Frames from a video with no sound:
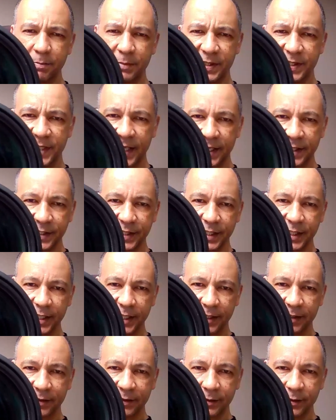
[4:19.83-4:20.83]
dented
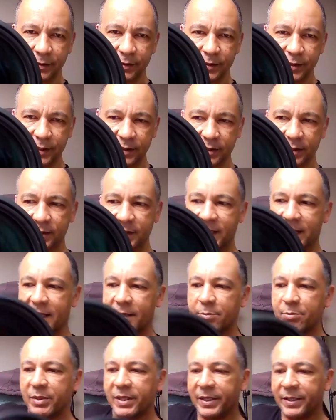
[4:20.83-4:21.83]
in just a
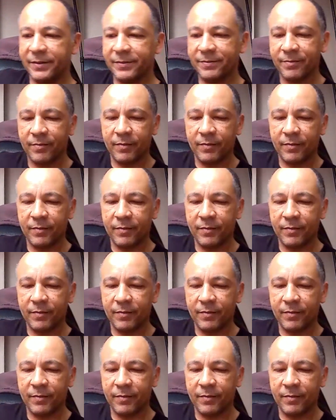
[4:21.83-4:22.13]
tad bit.